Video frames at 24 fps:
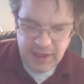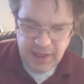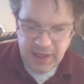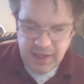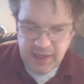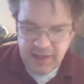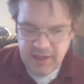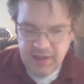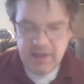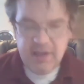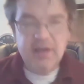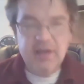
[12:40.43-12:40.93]

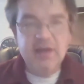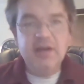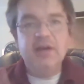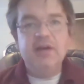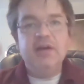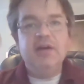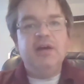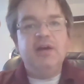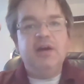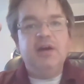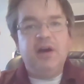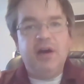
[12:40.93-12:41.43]
a
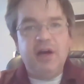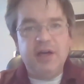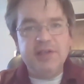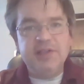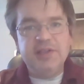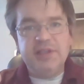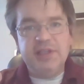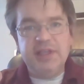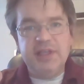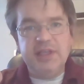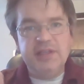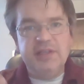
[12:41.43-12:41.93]

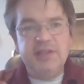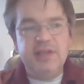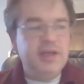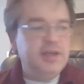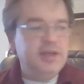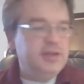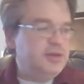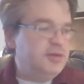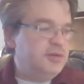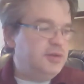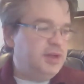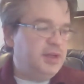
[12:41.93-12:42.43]
husky
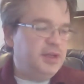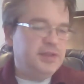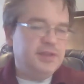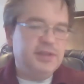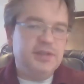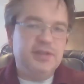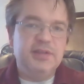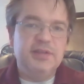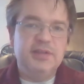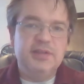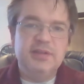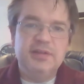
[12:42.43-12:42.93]

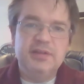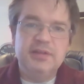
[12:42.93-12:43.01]
tenderness.